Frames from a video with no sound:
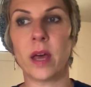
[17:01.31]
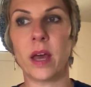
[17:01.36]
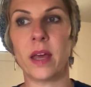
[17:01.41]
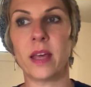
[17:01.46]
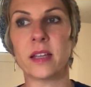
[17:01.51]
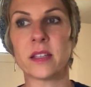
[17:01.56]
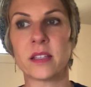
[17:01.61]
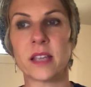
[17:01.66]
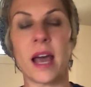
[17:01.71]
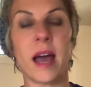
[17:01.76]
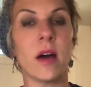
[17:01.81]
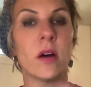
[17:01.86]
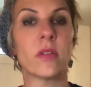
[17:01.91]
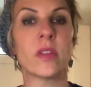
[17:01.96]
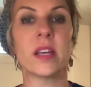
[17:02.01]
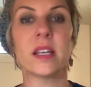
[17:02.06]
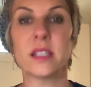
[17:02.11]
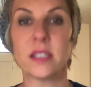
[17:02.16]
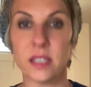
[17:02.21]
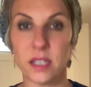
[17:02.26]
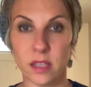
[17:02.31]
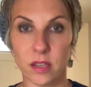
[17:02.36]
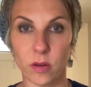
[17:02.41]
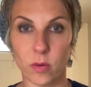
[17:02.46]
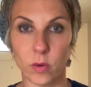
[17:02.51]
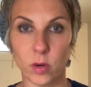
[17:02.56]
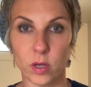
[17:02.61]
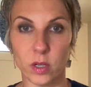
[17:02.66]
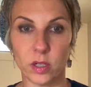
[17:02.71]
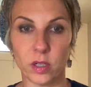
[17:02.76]
It's how they see the
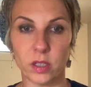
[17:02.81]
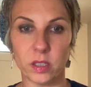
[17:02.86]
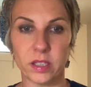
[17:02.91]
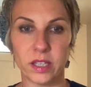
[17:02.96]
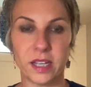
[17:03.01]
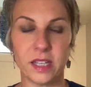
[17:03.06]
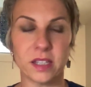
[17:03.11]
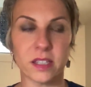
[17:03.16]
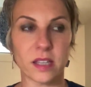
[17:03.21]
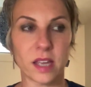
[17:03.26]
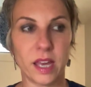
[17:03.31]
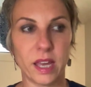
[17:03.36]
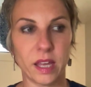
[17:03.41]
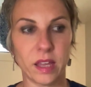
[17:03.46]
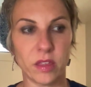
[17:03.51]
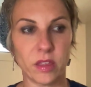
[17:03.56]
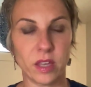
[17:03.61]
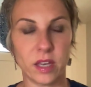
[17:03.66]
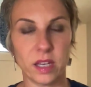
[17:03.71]
world. It's like the